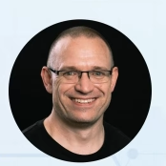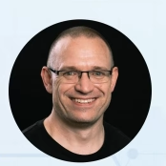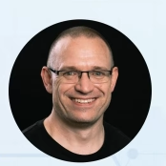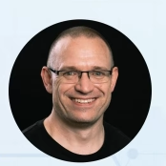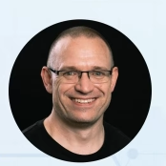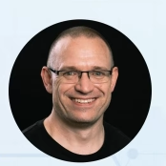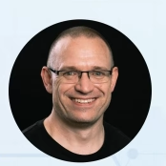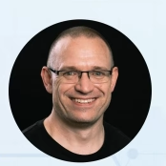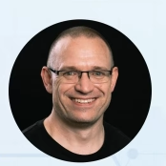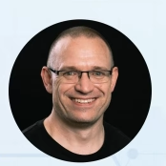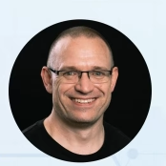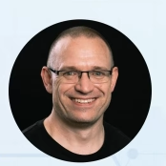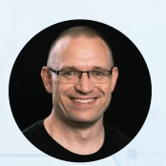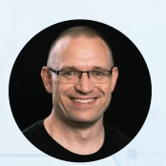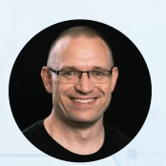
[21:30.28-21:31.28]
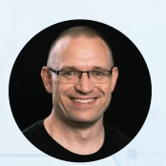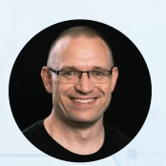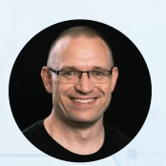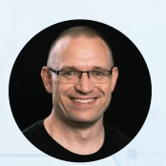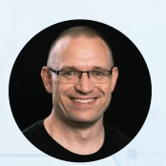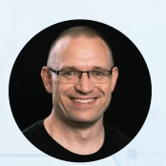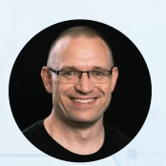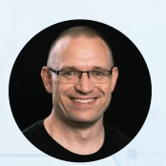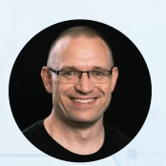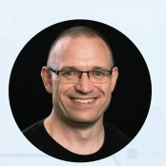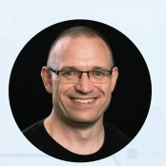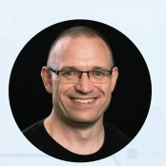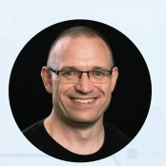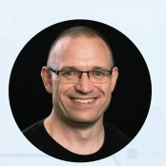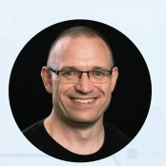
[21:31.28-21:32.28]

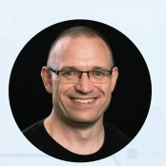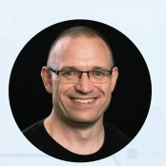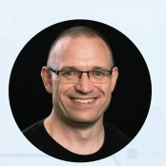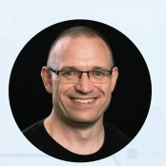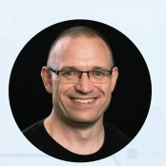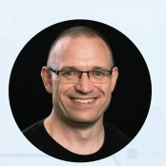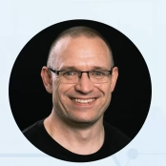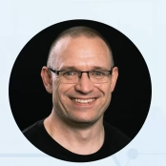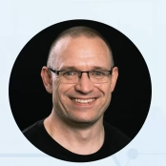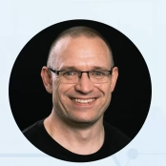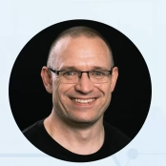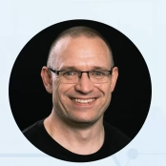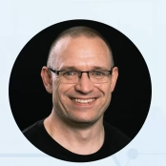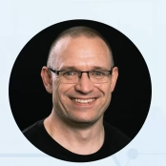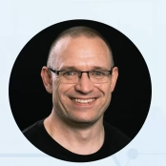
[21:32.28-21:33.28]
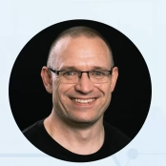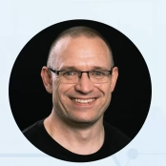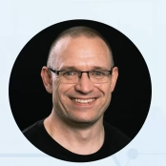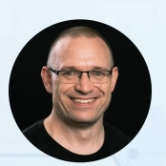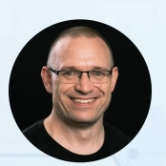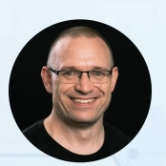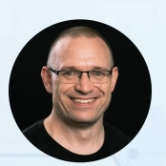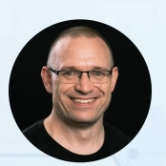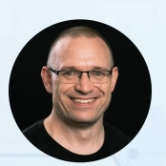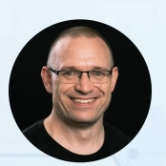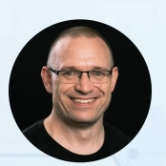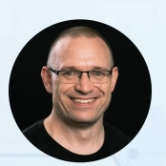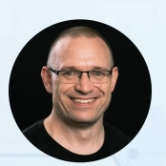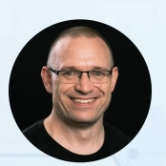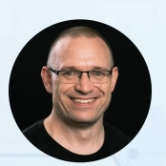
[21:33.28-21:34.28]

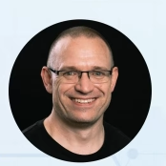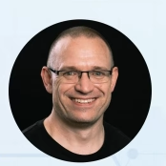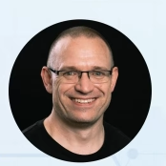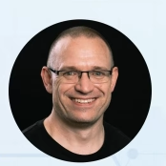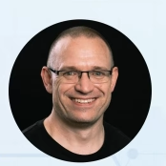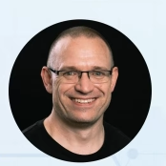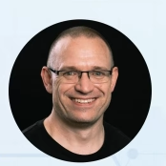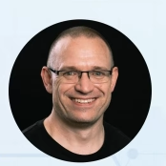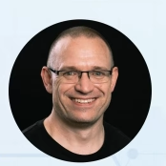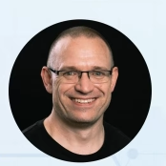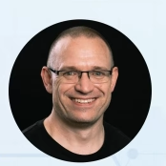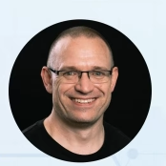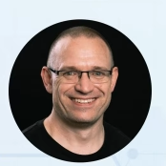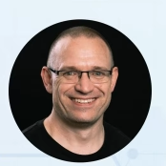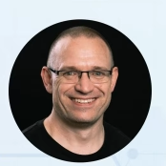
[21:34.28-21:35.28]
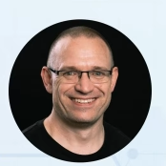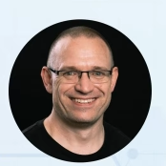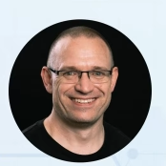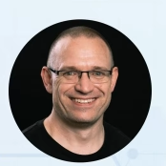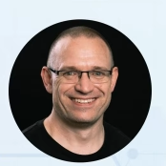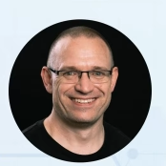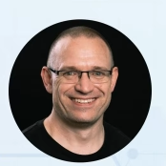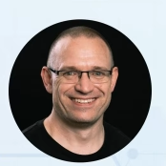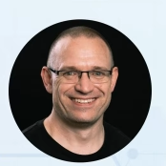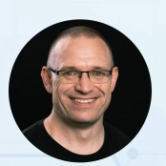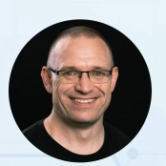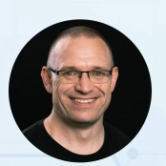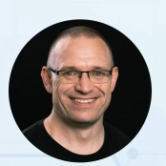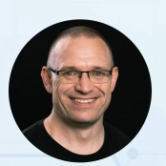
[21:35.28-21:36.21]
This is a still picture; no speech is visible.